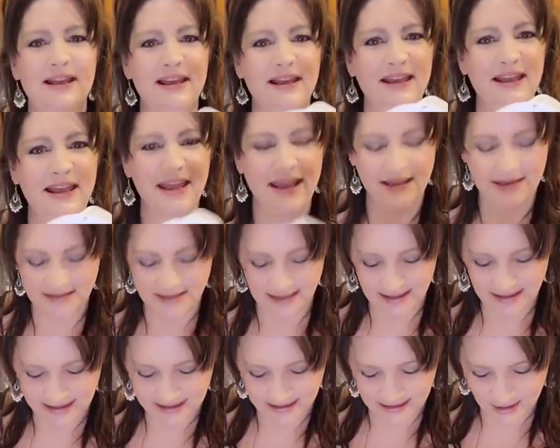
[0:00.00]
handy
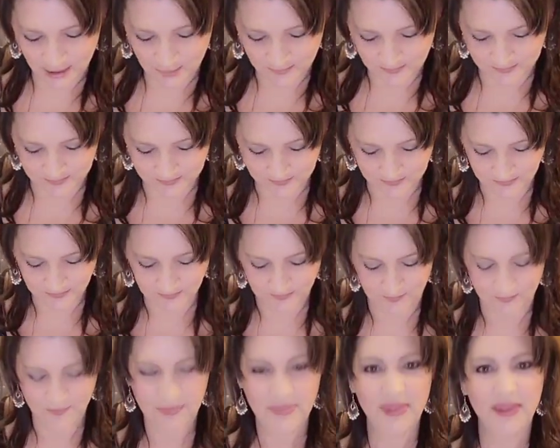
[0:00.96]
little
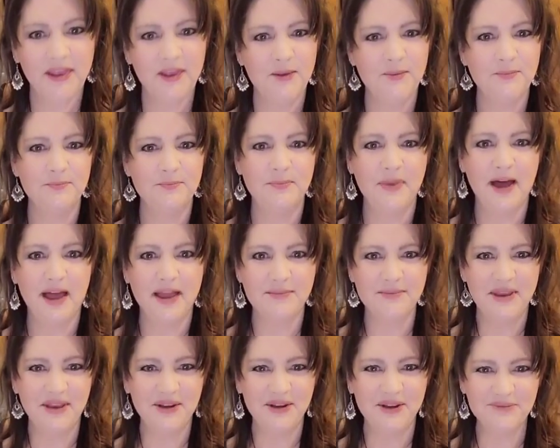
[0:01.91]
pie
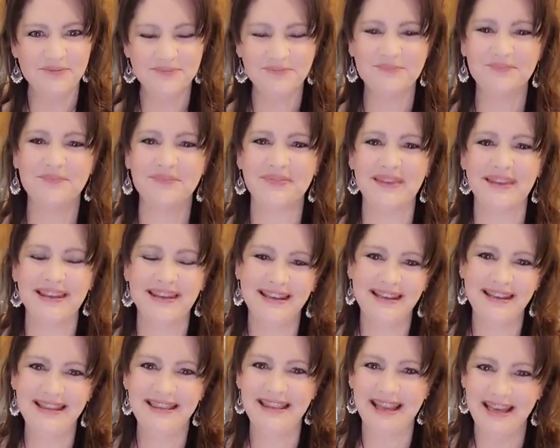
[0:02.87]
maker.
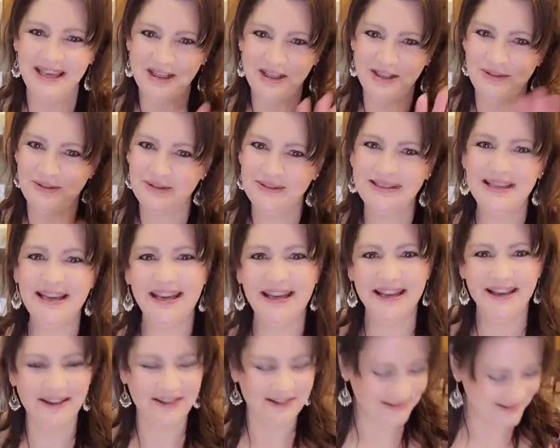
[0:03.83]
Thank you. Take care.